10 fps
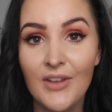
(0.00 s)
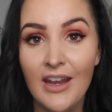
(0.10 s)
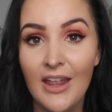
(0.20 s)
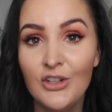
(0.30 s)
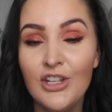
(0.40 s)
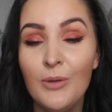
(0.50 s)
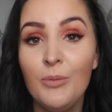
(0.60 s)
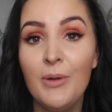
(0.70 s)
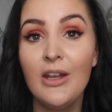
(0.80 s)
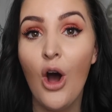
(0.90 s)
another tip
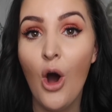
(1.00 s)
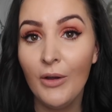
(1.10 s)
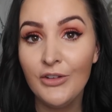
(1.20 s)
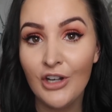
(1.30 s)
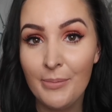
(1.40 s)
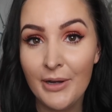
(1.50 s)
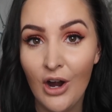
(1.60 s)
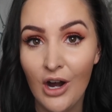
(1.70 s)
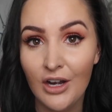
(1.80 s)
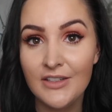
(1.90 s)
would be to always grab a
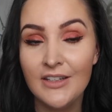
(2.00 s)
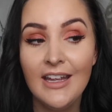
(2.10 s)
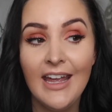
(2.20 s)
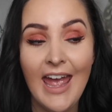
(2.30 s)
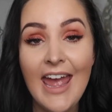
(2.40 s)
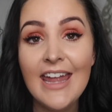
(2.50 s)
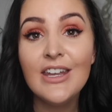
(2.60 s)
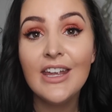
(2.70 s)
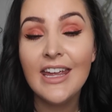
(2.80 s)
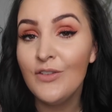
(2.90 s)
cart,
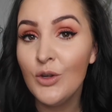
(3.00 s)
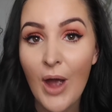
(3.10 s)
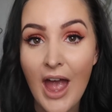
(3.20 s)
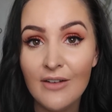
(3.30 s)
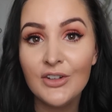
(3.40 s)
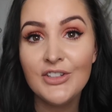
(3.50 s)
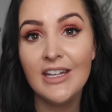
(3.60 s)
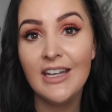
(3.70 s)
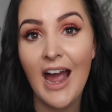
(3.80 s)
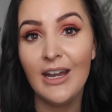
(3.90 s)
and if you ever
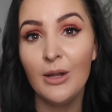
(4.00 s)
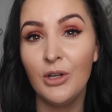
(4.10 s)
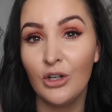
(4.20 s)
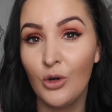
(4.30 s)
see an item you're